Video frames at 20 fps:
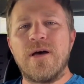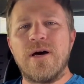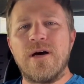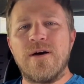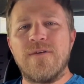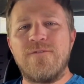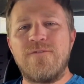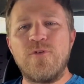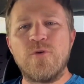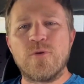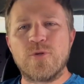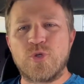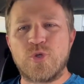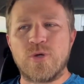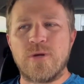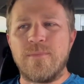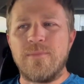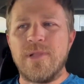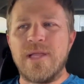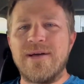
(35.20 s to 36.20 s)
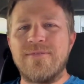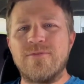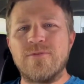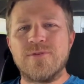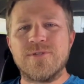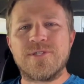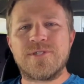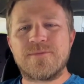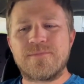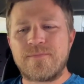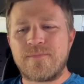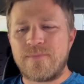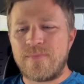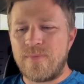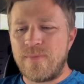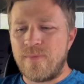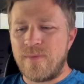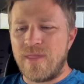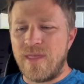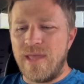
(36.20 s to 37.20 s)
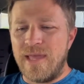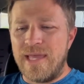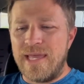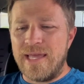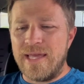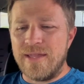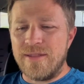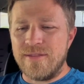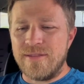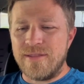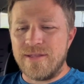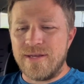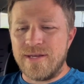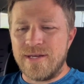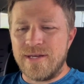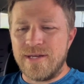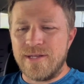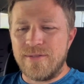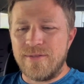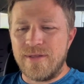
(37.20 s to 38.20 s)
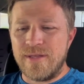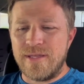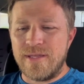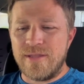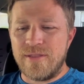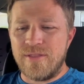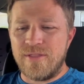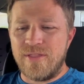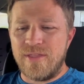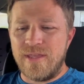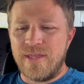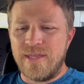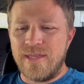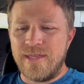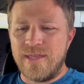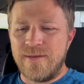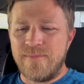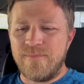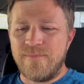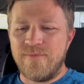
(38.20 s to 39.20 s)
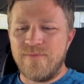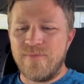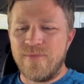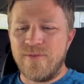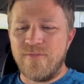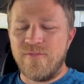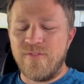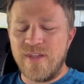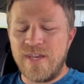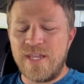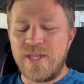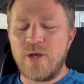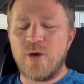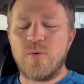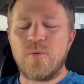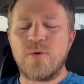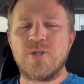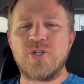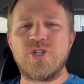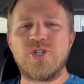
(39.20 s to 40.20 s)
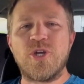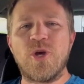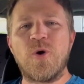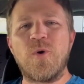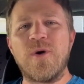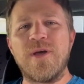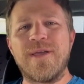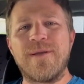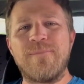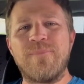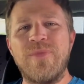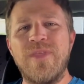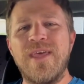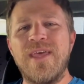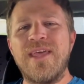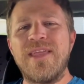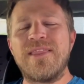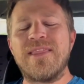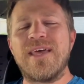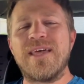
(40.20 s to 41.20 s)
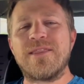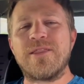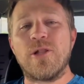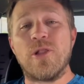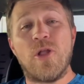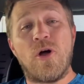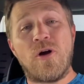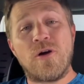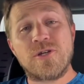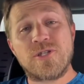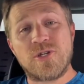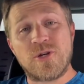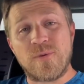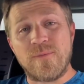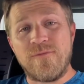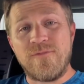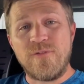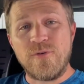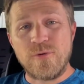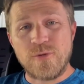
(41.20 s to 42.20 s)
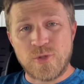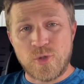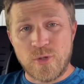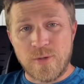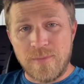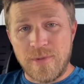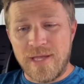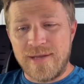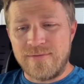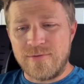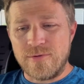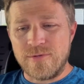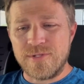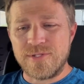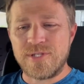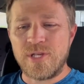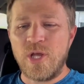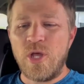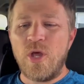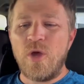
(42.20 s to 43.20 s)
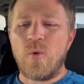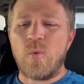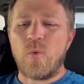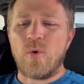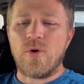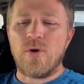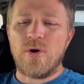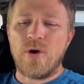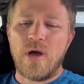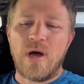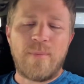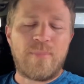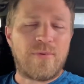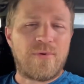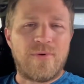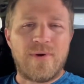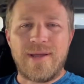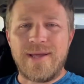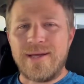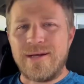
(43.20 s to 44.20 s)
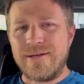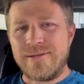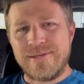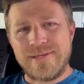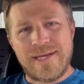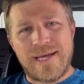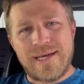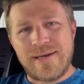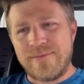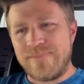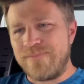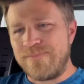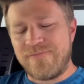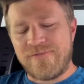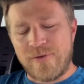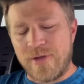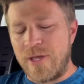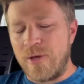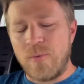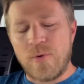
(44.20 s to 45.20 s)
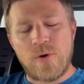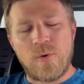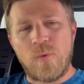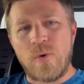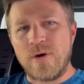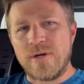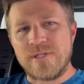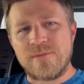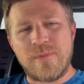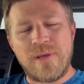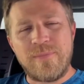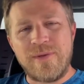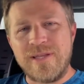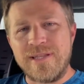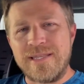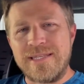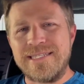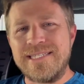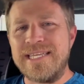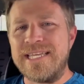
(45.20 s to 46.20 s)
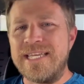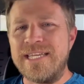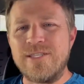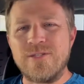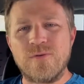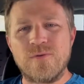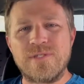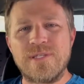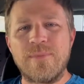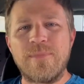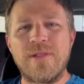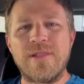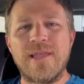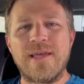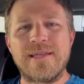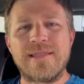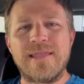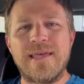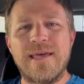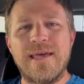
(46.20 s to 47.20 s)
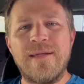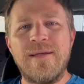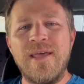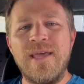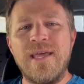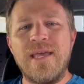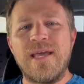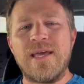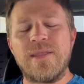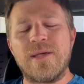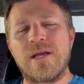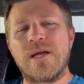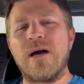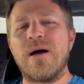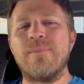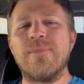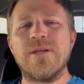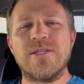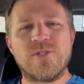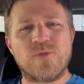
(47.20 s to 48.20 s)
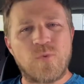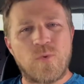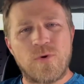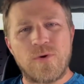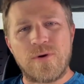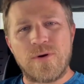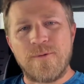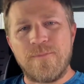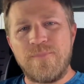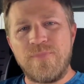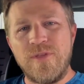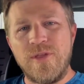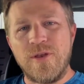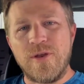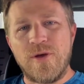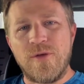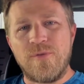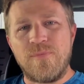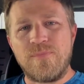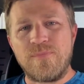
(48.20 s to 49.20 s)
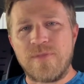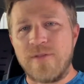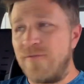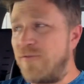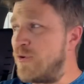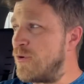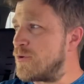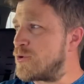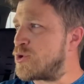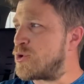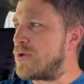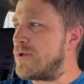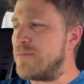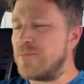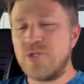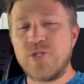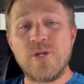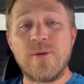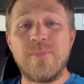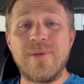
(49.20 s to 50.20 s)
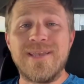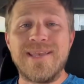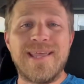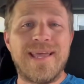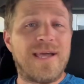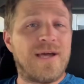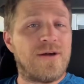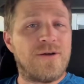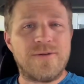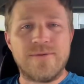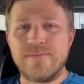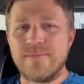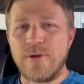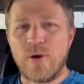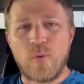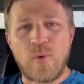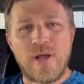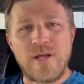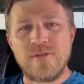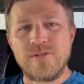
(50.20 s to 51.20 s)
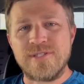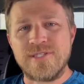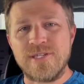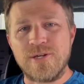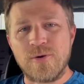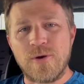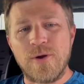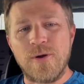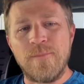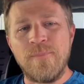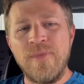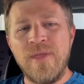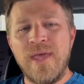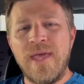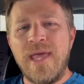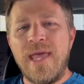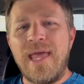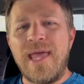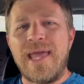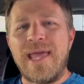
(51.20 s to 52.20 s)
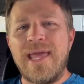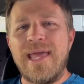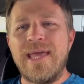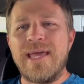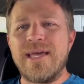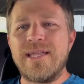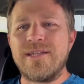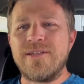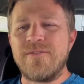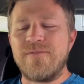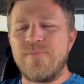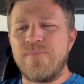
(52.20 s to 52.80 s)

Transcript: fuel trim levels, and the video was showing that the long-term fuel trim levels were up around, I forget what it was, maybe in the teens or something like that, and the comments were, you know, the fuel trim should have been down around 0. And